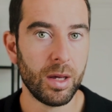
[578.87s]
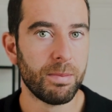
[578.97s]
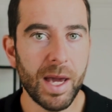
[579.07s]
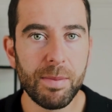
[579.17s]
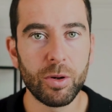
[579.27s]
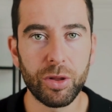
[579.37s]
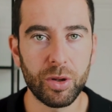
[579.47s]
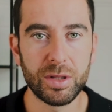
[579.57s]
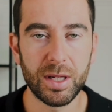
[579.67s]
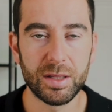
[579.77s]
maybe
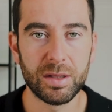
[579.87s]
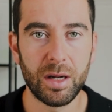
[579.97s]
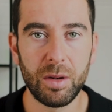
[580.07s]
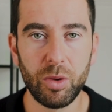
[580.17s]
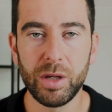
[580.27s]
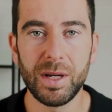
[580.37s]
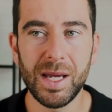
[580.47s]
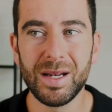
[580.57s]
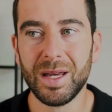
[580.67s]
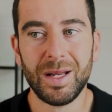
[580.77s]
orthotics are what you
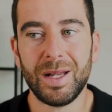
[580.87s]
need.